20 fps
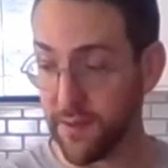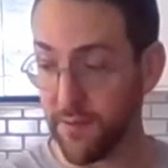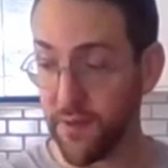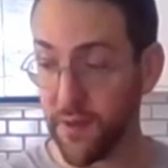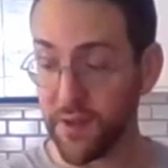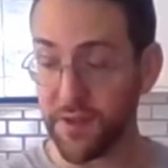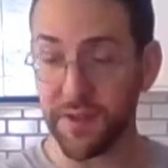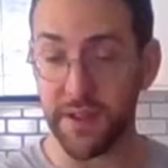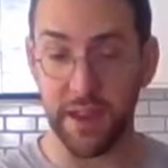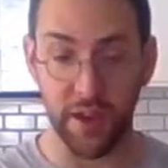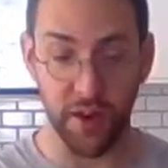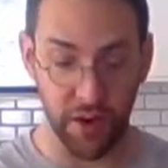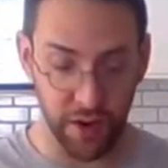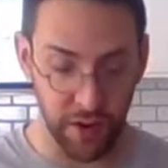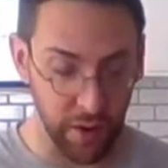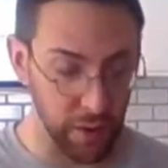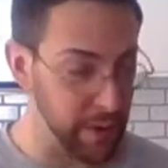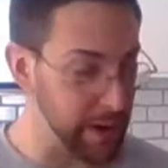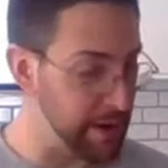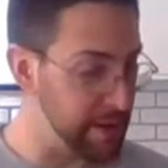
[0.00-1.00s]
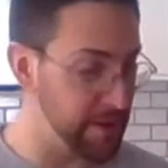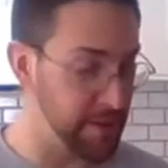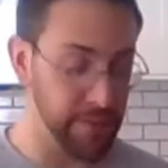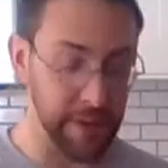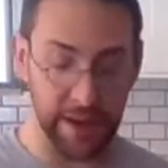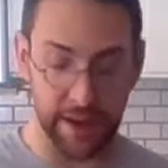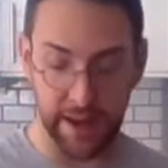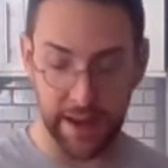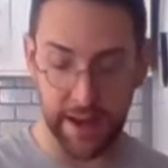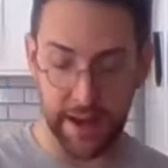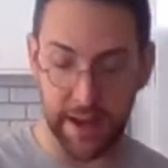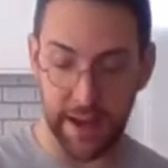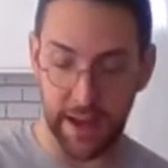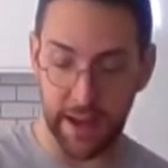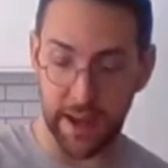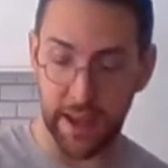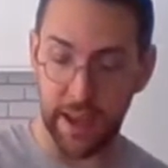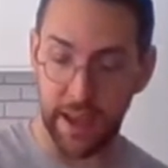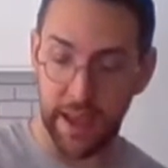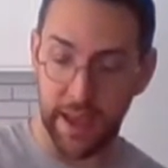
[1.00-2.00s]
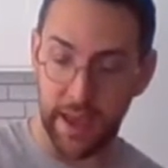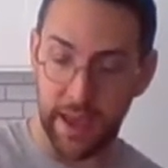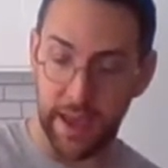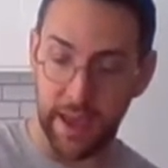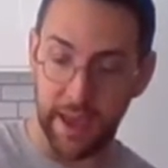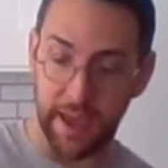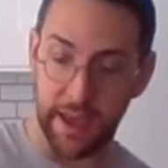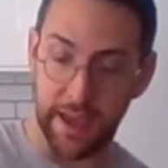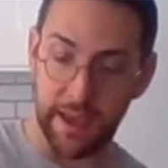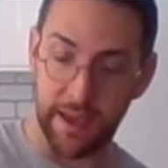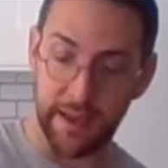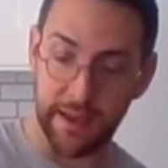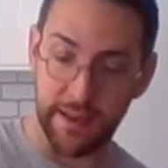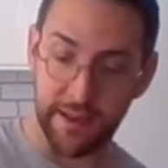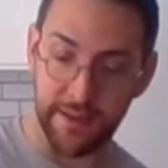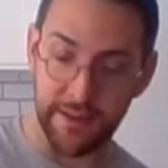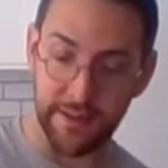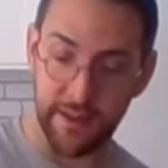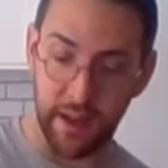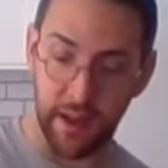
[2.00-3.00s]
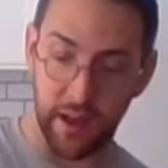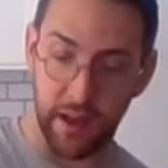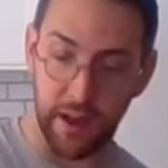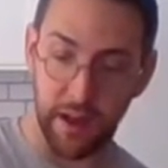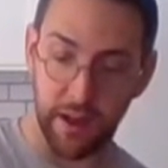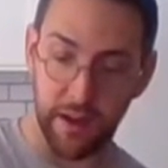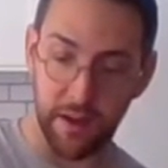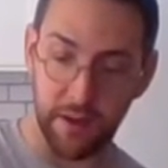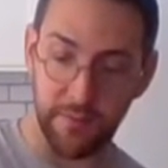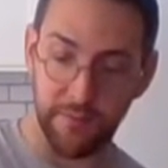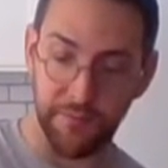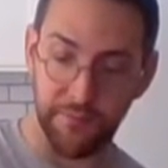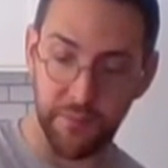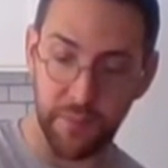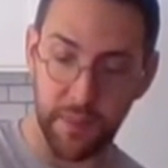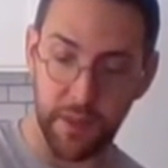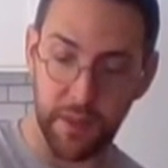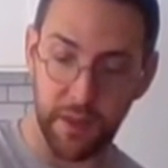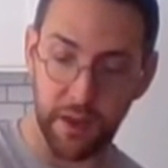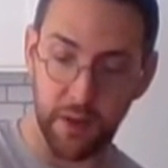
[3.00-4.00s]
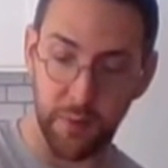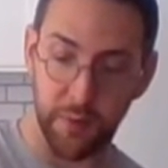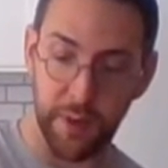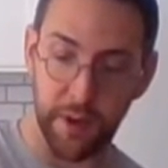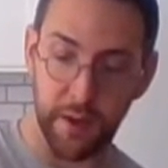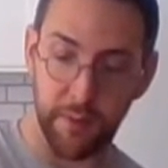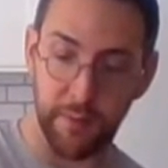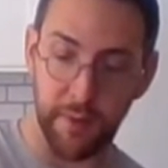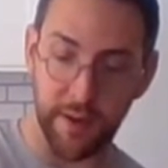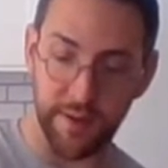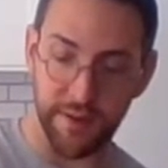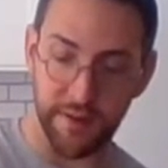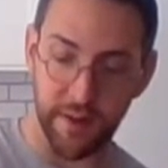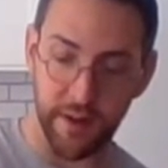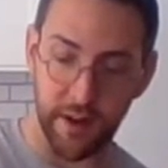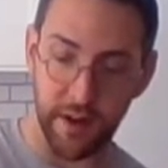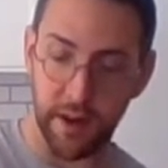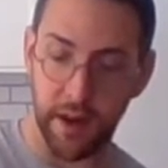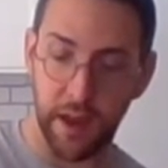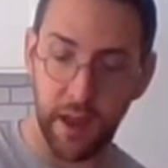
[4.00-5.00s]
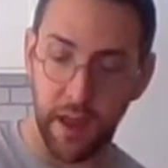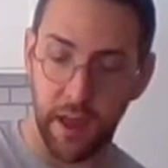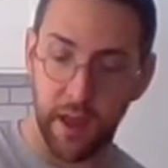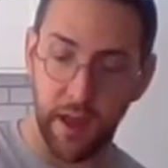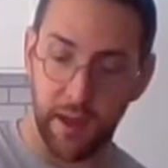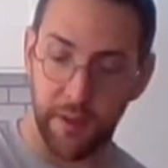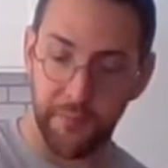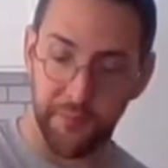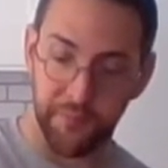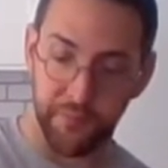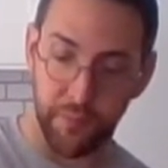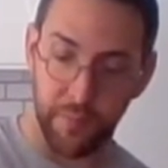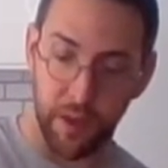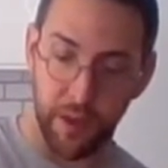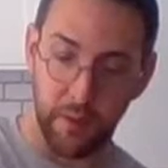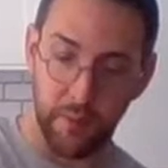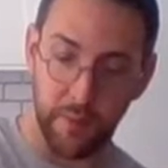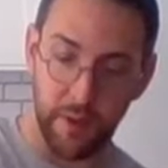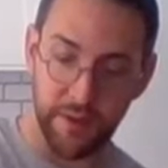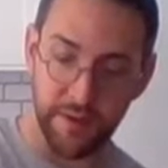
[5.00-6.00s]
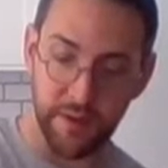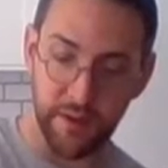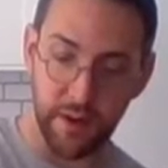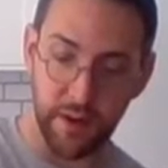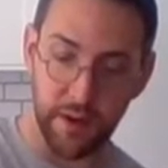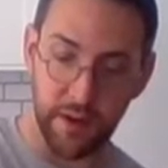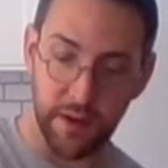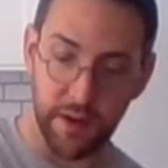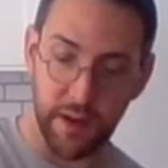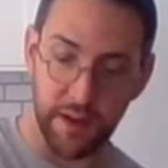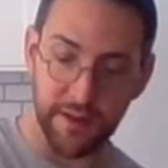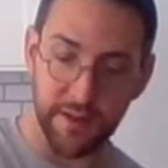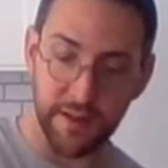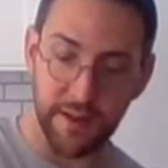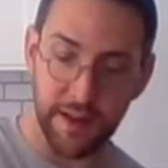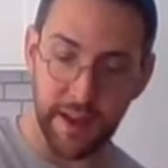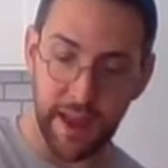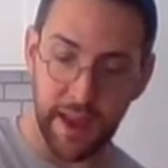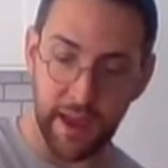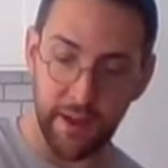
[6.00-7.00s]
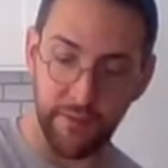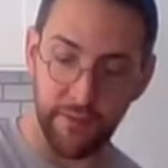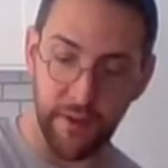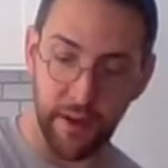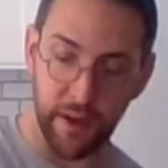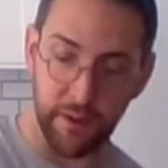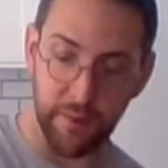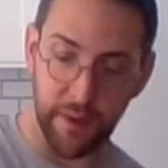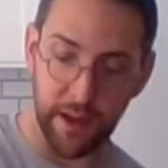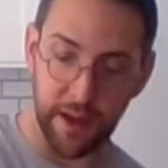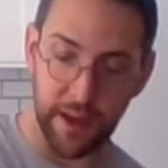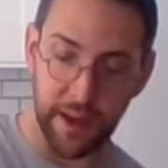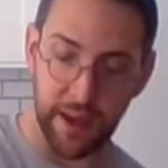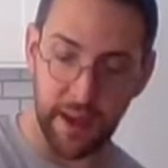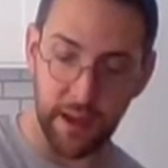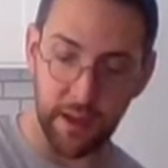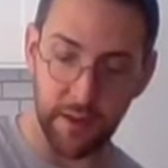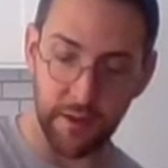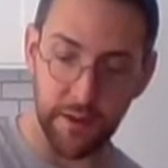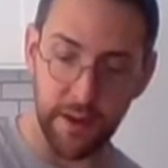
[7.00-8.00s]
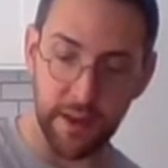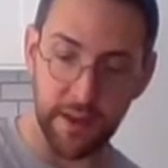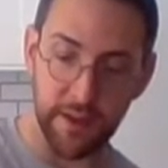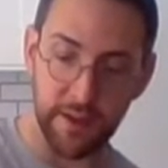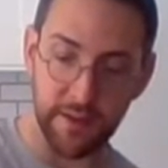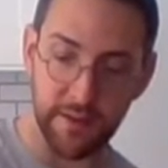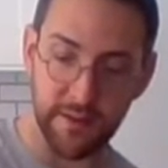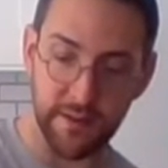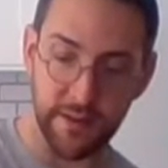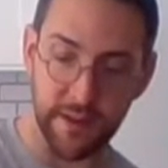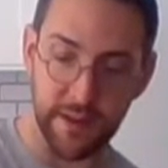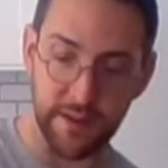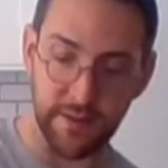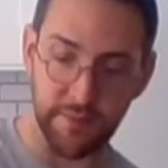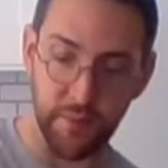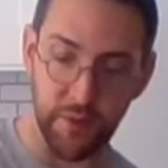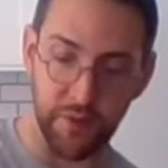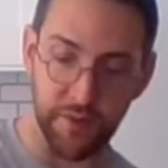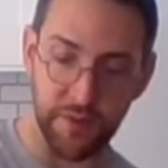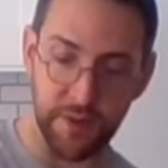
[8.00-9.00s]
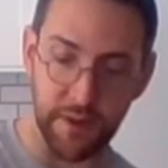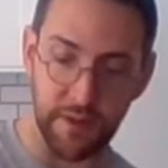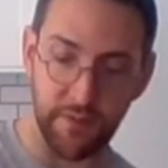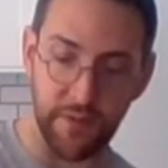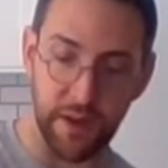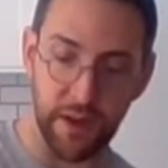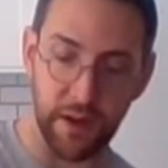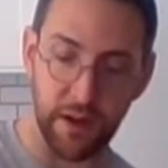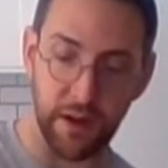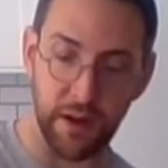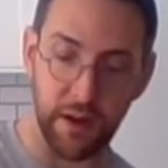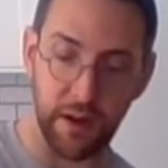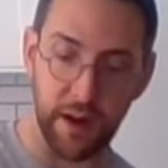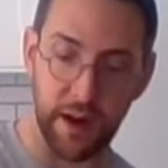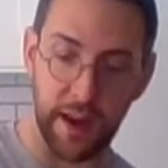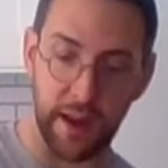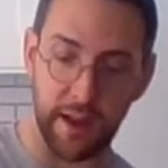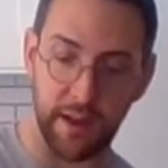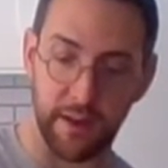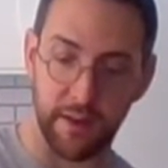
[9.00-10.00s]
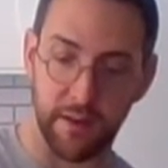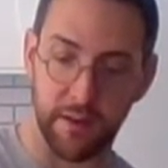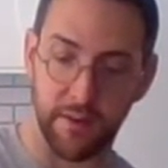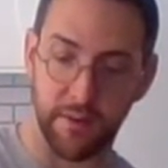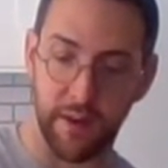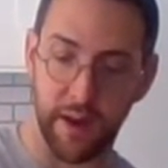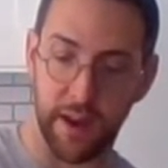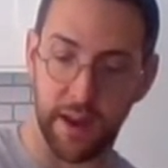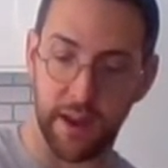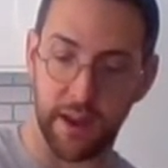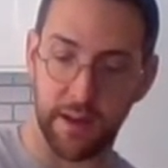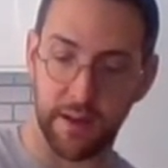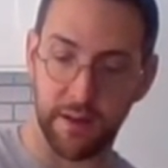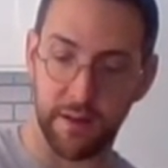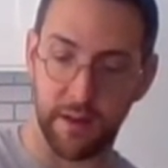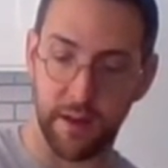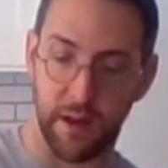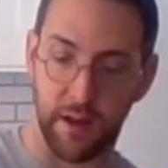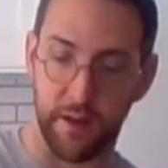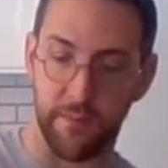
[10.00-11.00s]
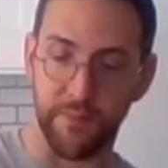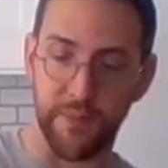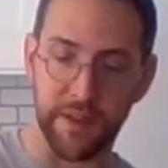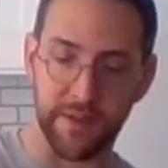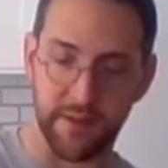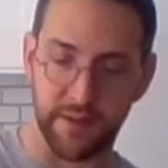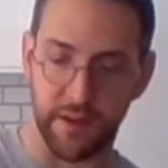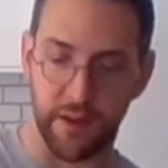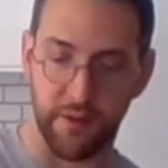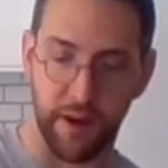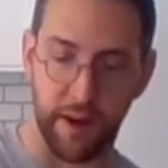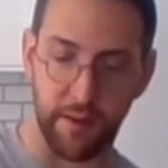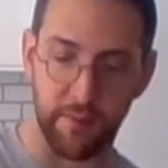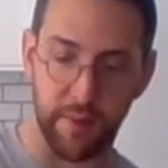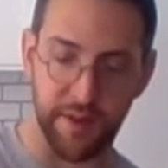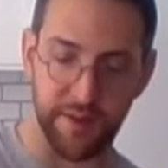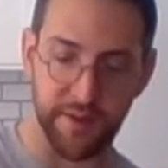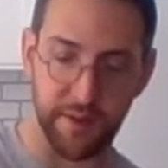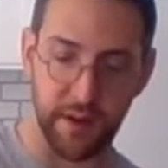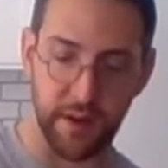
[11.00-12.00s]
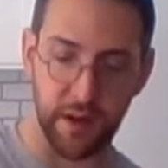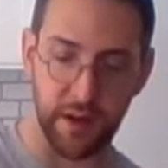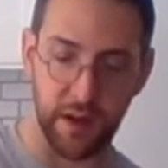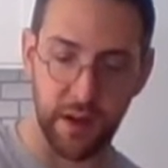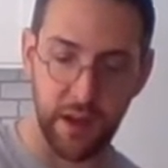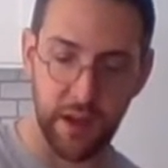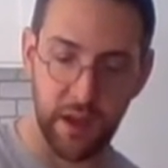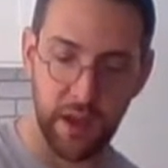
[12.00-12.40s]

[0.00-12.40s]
The first thing you're going to be needing is a little bit of mustard. Mustard doesn't have very many calories. It's mostly vinegar and grain. This is a grain mustard.